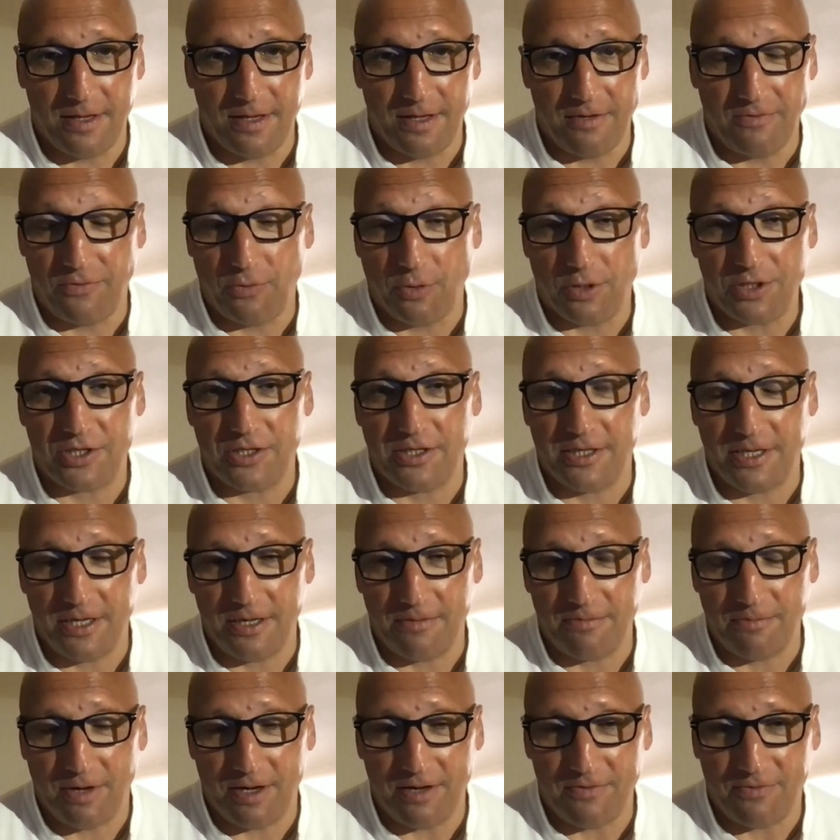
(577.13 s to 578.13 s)

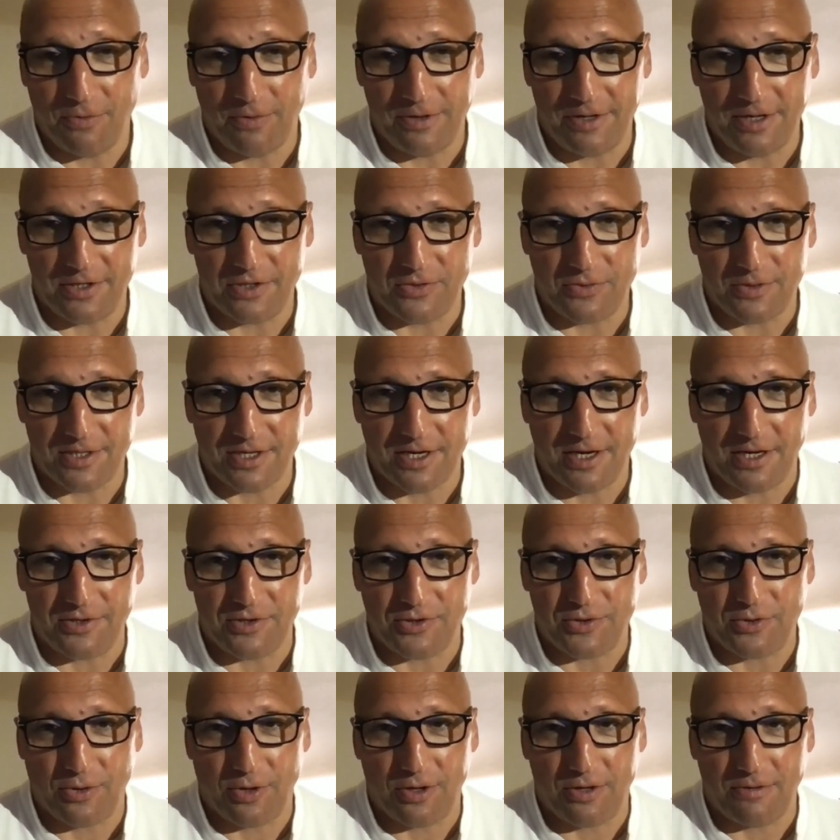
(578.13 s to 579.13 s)
Unfortunately, my voyage was
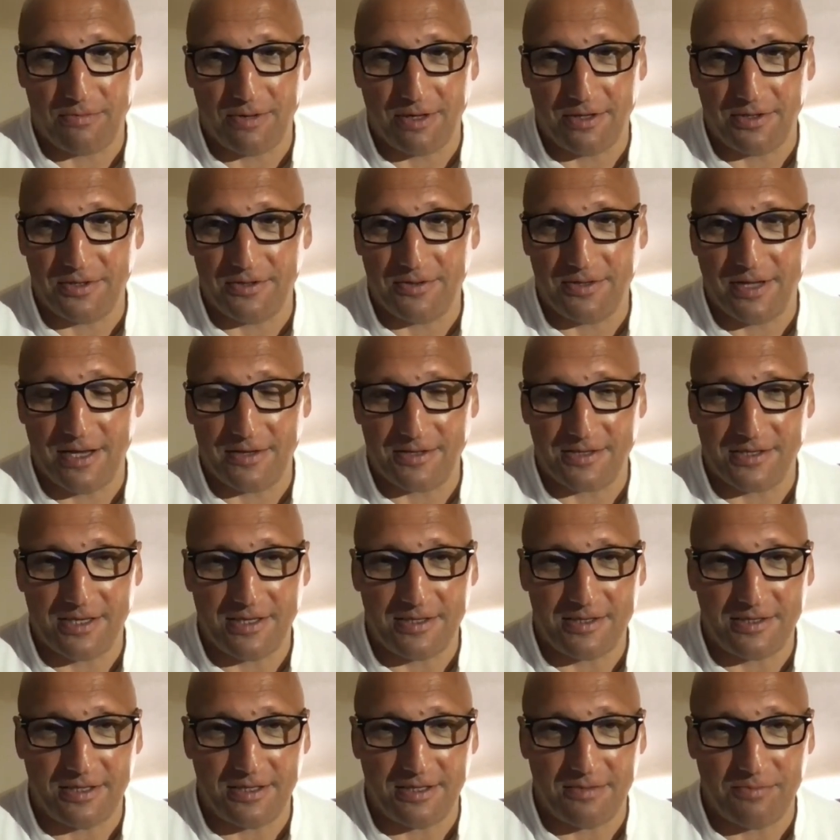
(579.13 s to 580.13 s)
cut short in
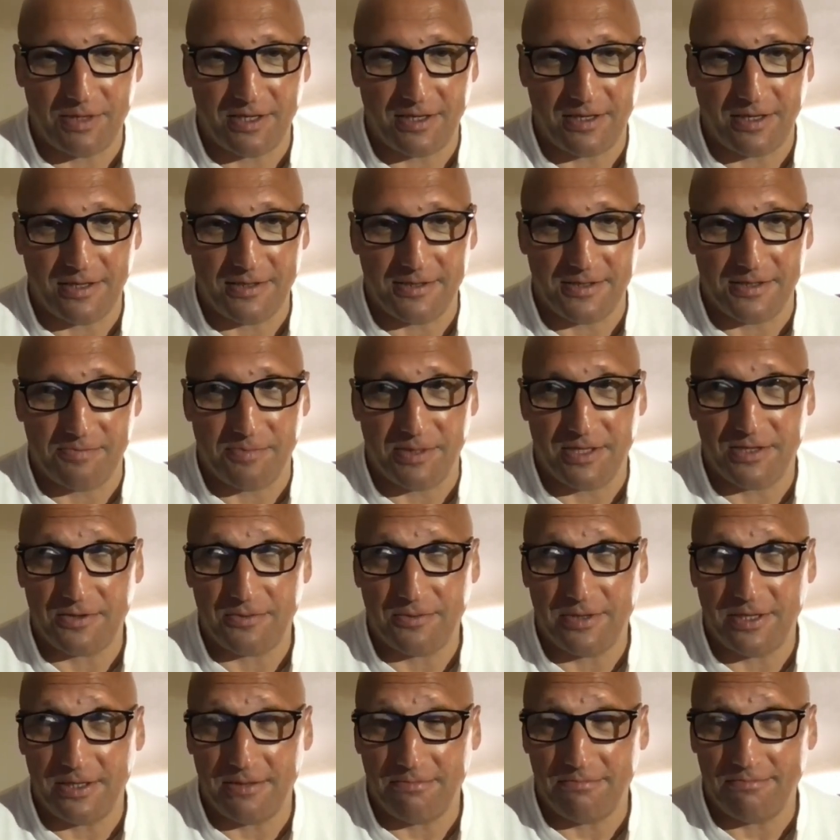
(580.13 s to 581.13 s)
2018 because
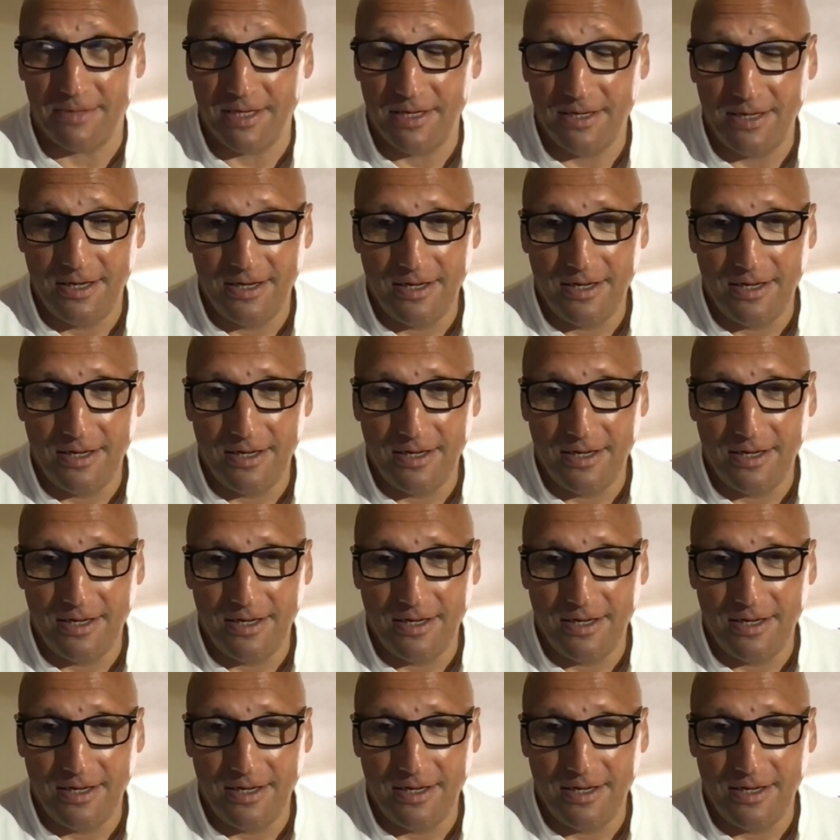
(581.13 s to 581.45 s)
between